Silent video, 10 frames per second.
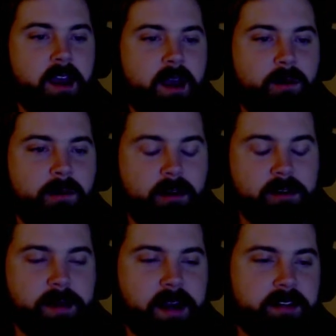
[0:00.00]
We
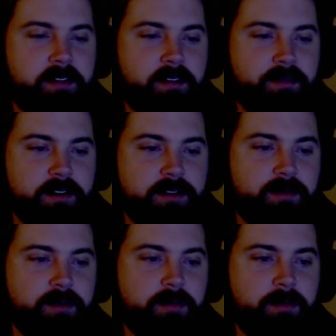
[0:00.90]
walked back to the first
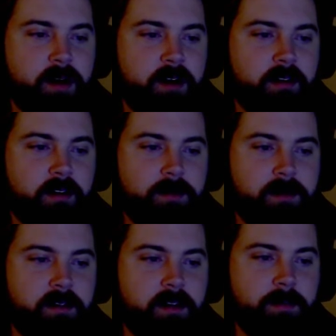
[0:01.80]
room and Parker
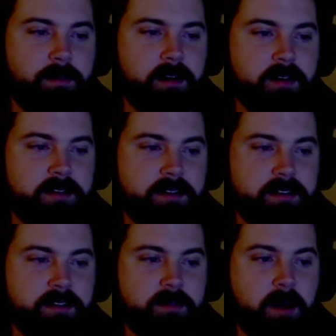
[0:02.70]
looked up at us
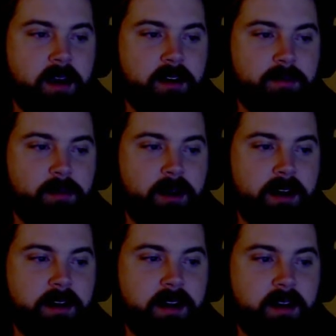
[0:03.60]
and smiled,
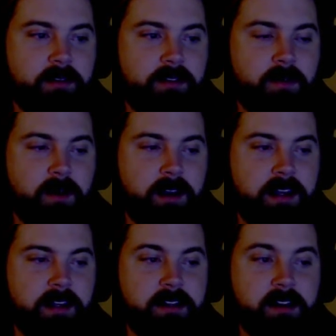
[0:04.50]
pointing down to what
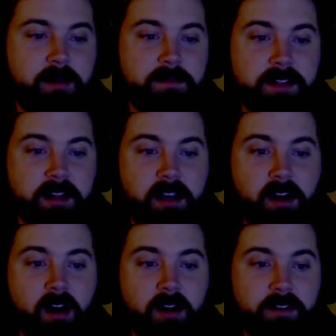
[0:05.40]
he'd clumsily
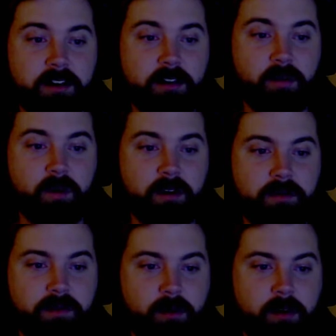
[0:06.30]
carved into the wooden
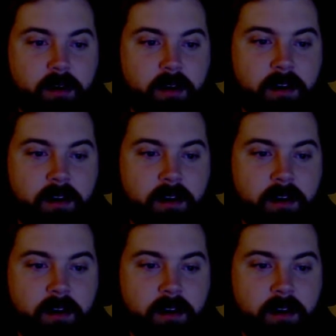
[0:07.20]
floor.